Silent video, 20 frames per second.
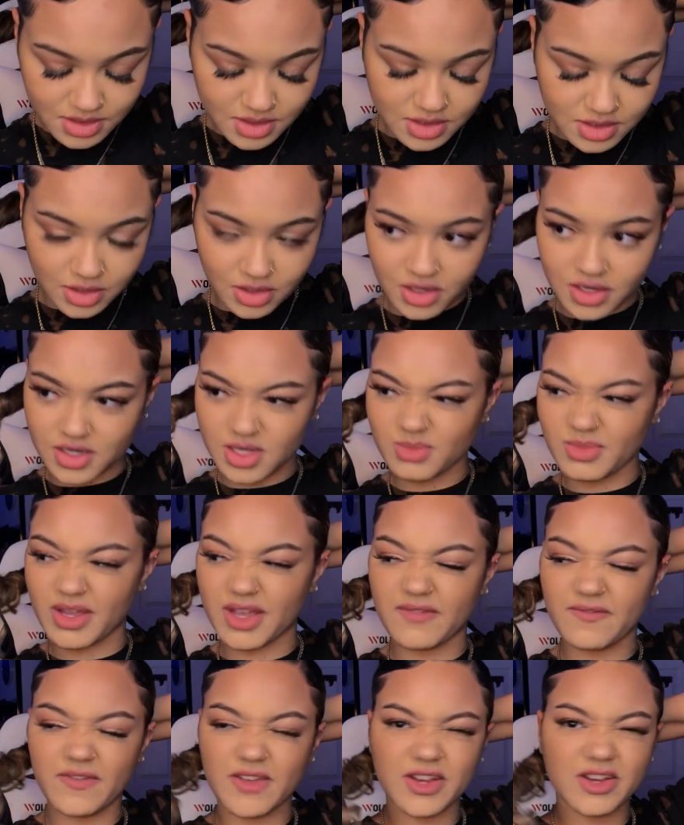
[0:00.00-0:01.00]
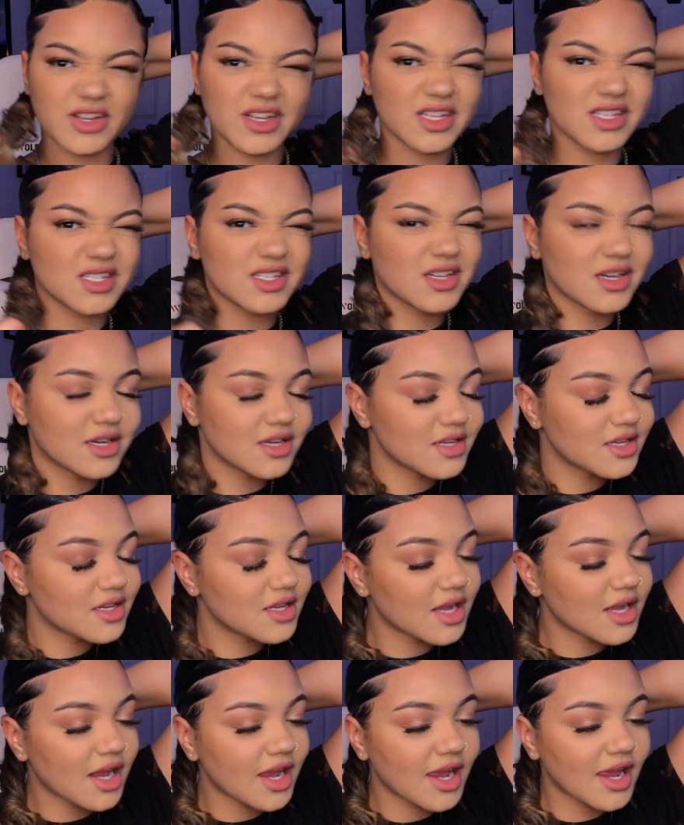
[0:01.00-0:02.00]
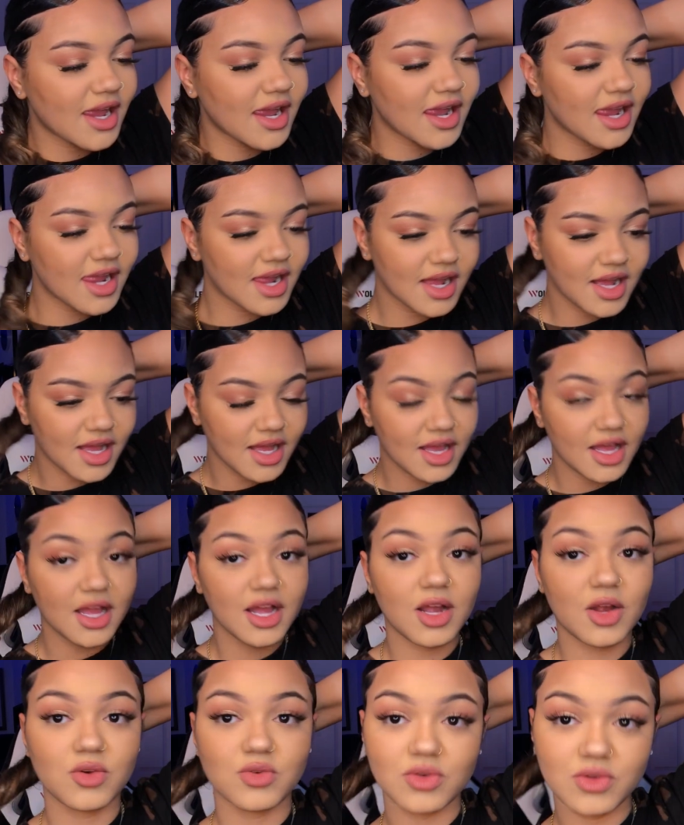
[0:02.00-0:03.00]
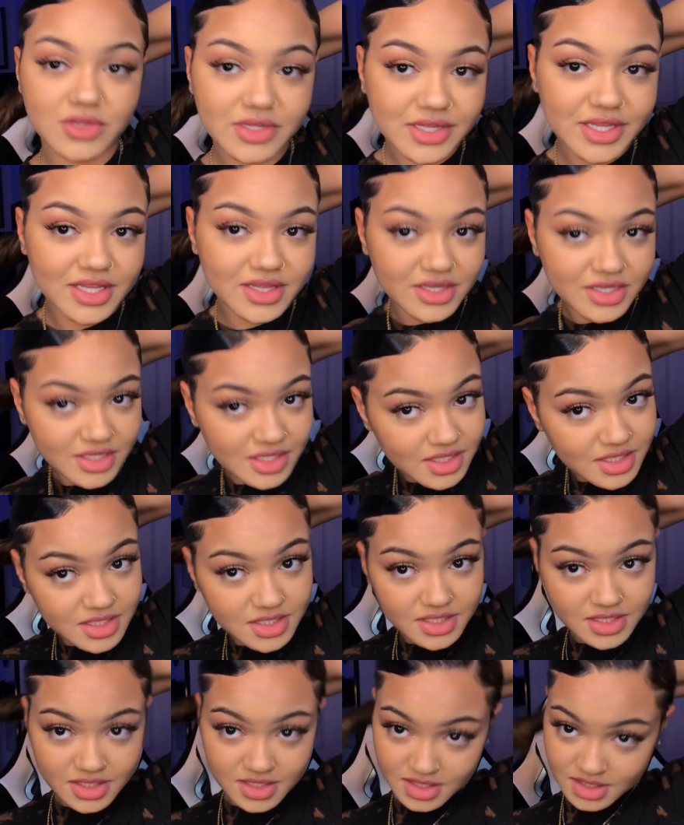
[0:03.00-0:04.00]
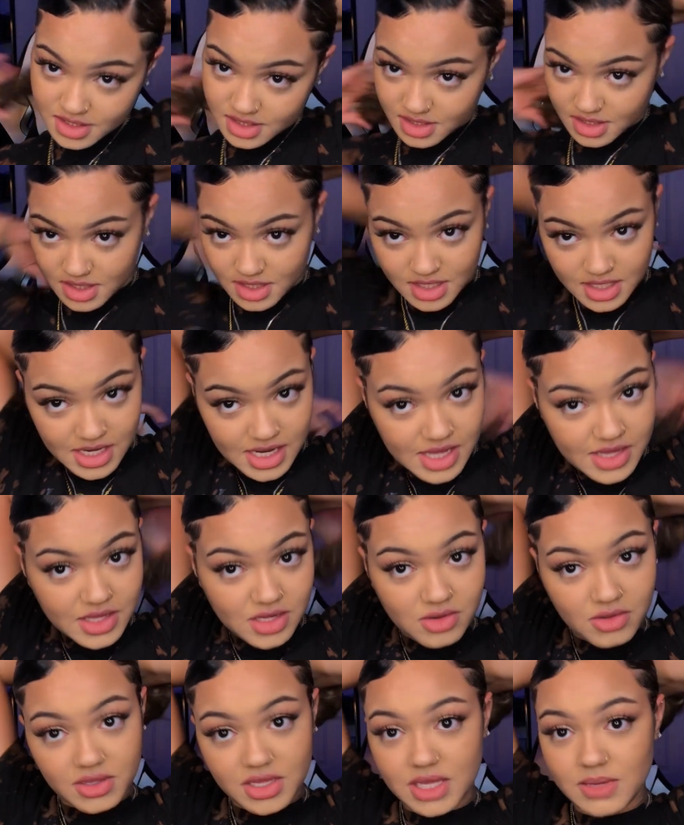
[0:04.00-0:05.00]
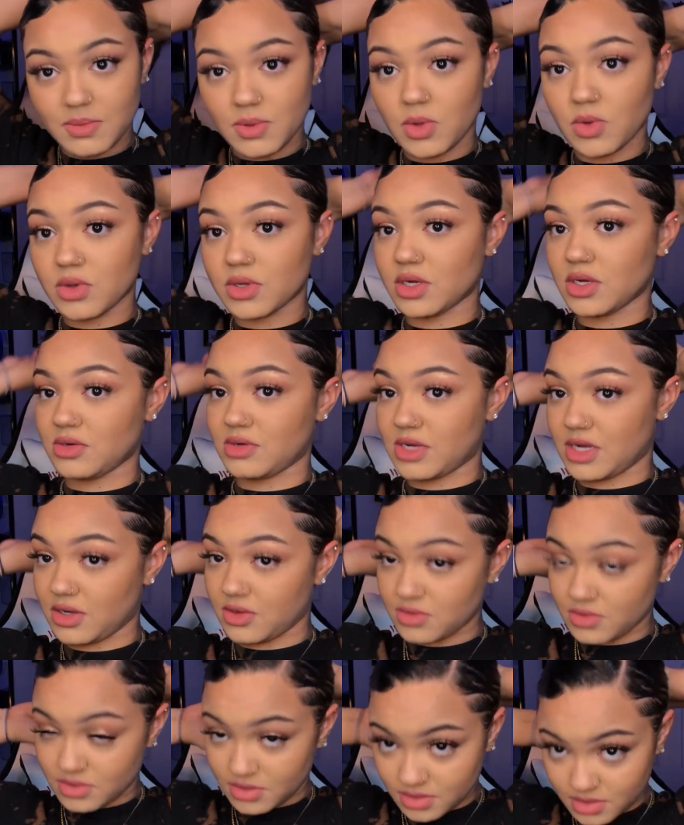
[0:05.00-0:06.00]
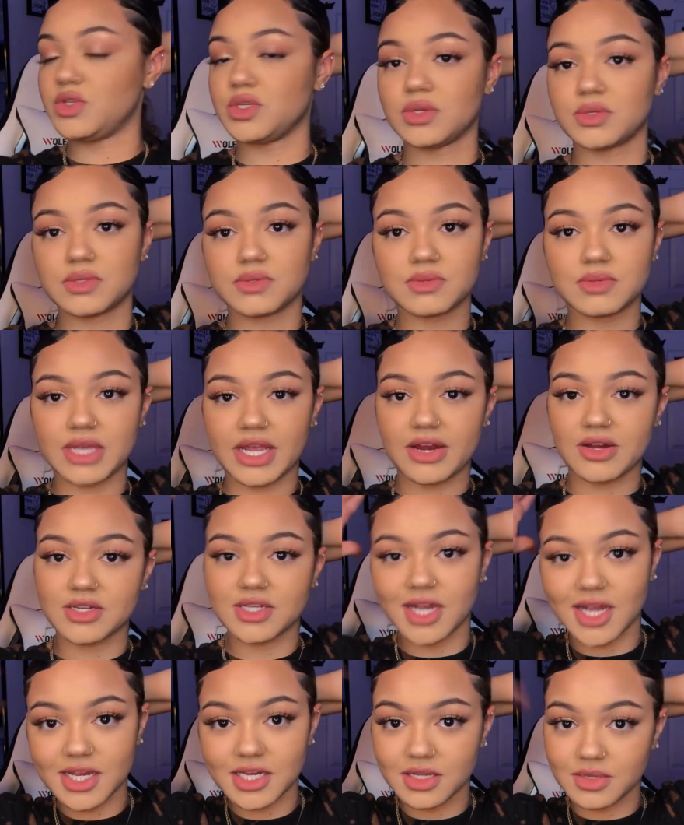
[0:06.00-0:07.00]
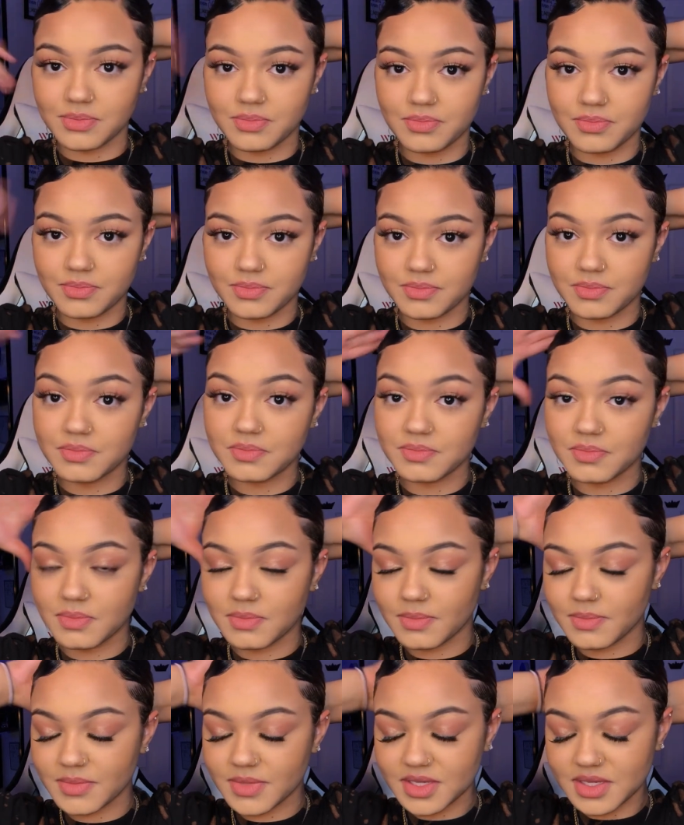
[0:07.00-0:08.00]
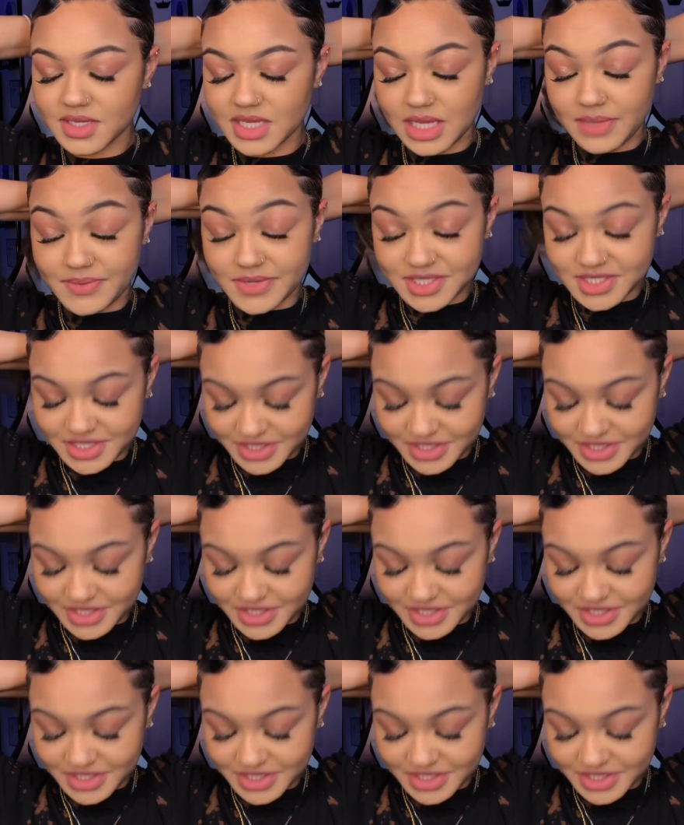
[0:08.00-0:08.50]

It's hard, my finger gets cut. I'll roll it like this and then I'll keep going around. Use a hair tie to keep it